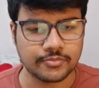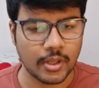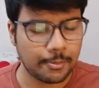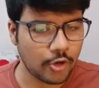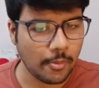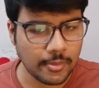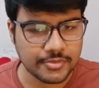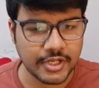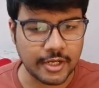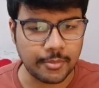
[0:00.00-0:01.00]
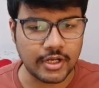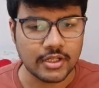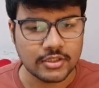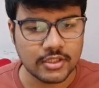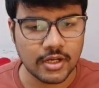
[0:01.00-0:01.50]
problem statement,
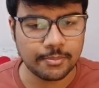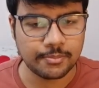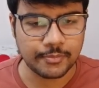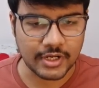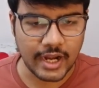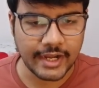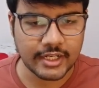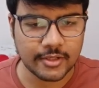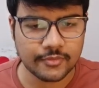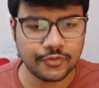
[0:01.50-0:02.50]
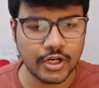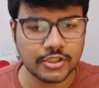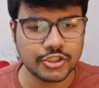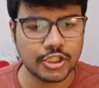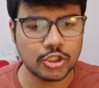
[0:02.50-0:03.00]
the a
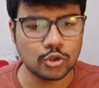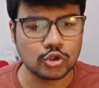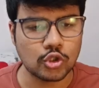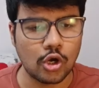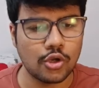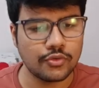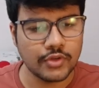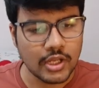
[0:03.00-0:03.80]
function to solve